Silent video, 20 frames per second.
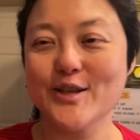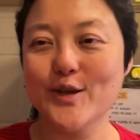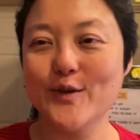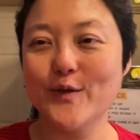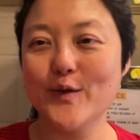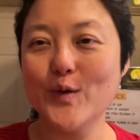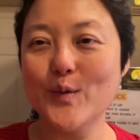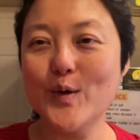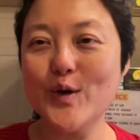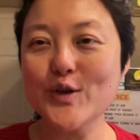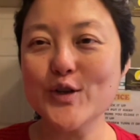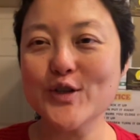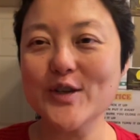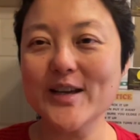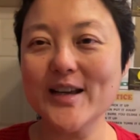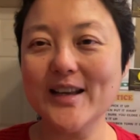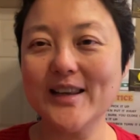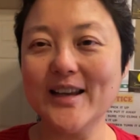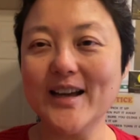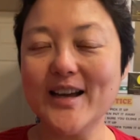if you're
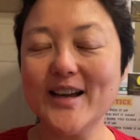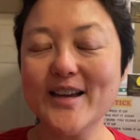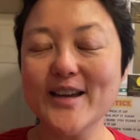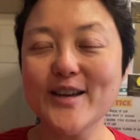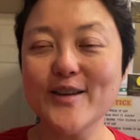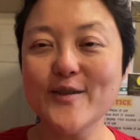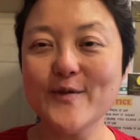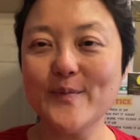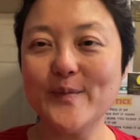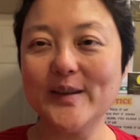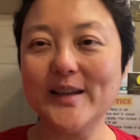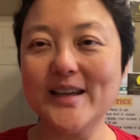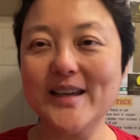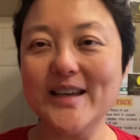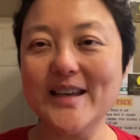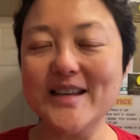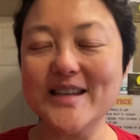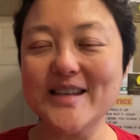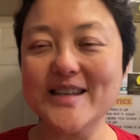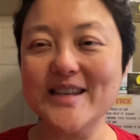watching live,
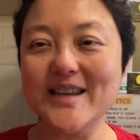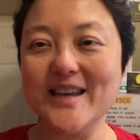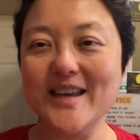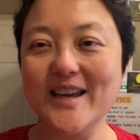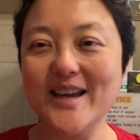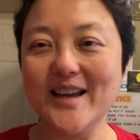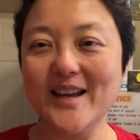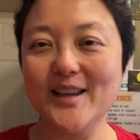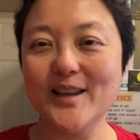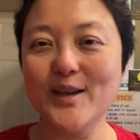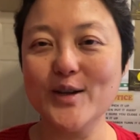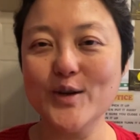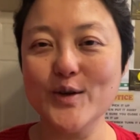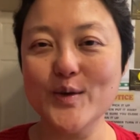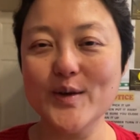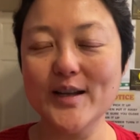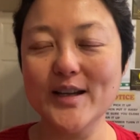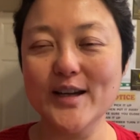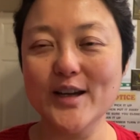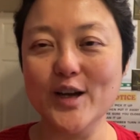please say hello
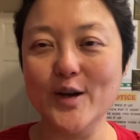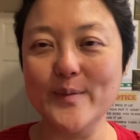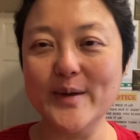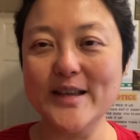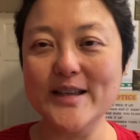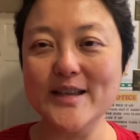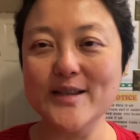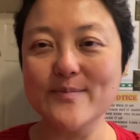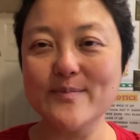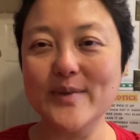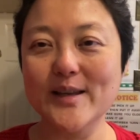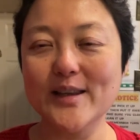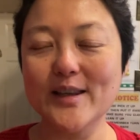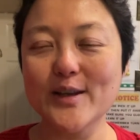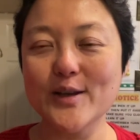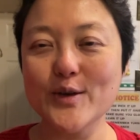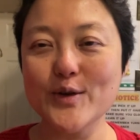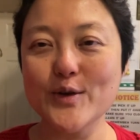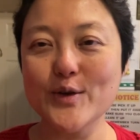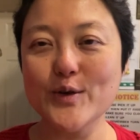in the comments
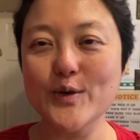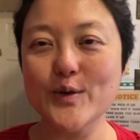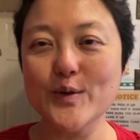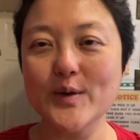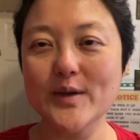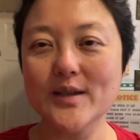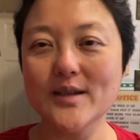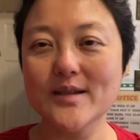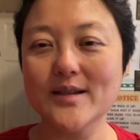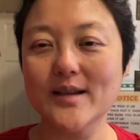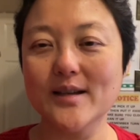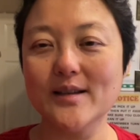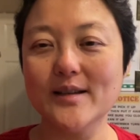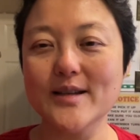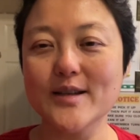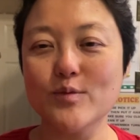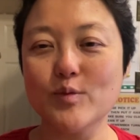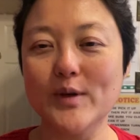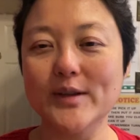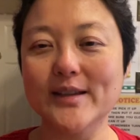below. Tell
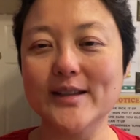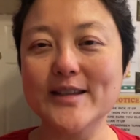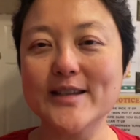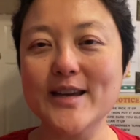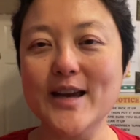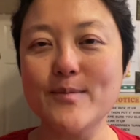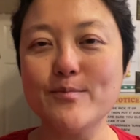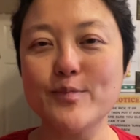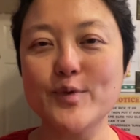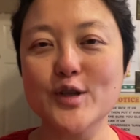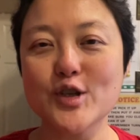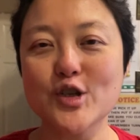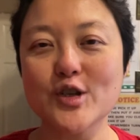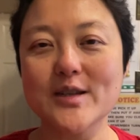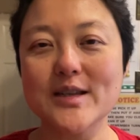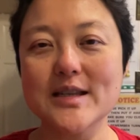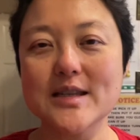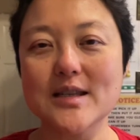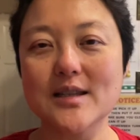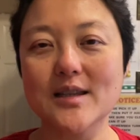us what the temperature
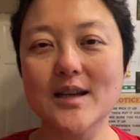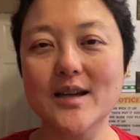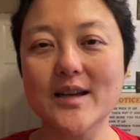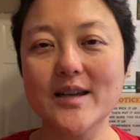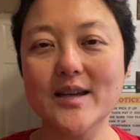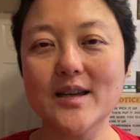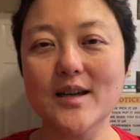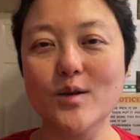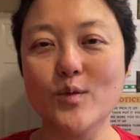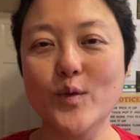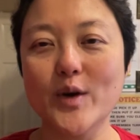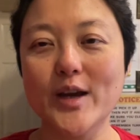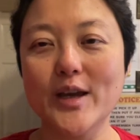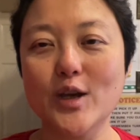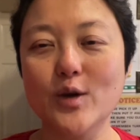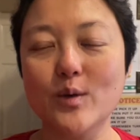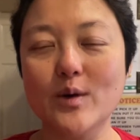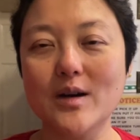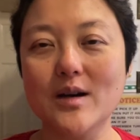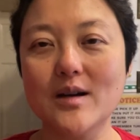is like, where
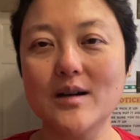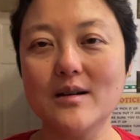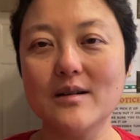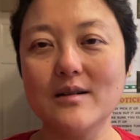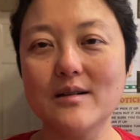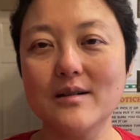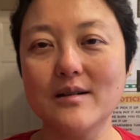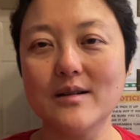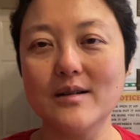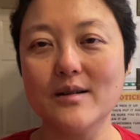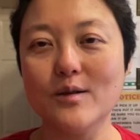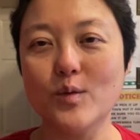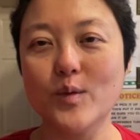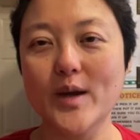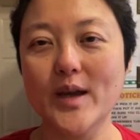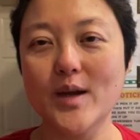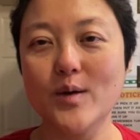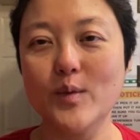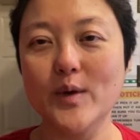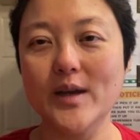you are.
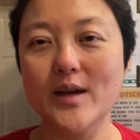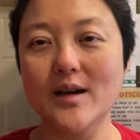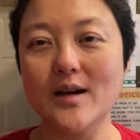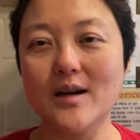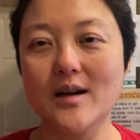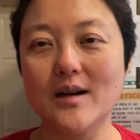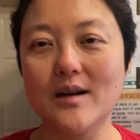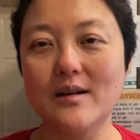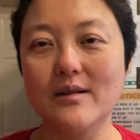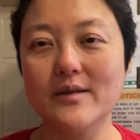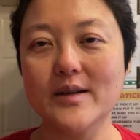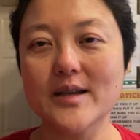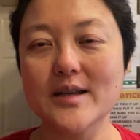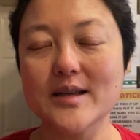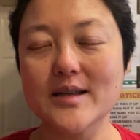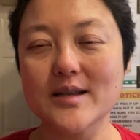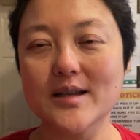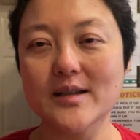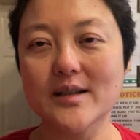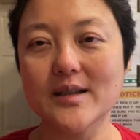Where we are
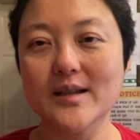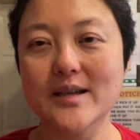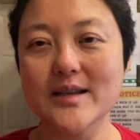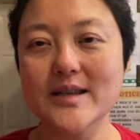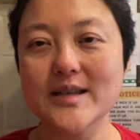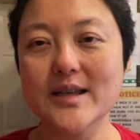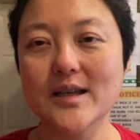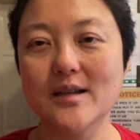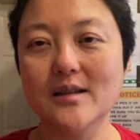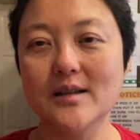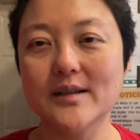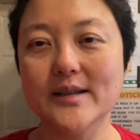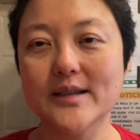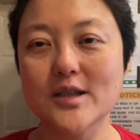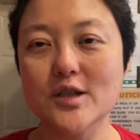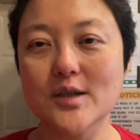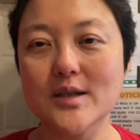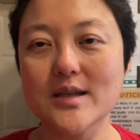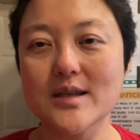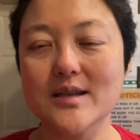is, I think, a single
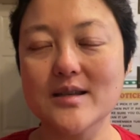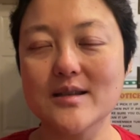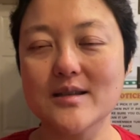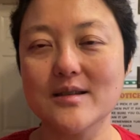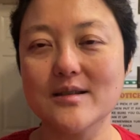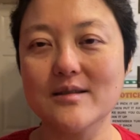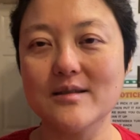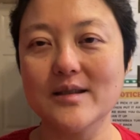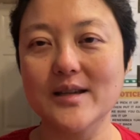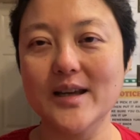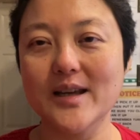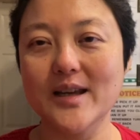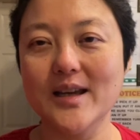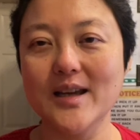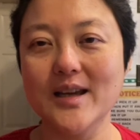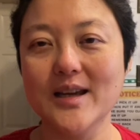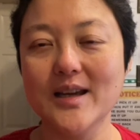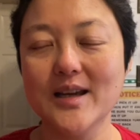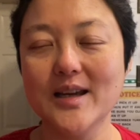digits today.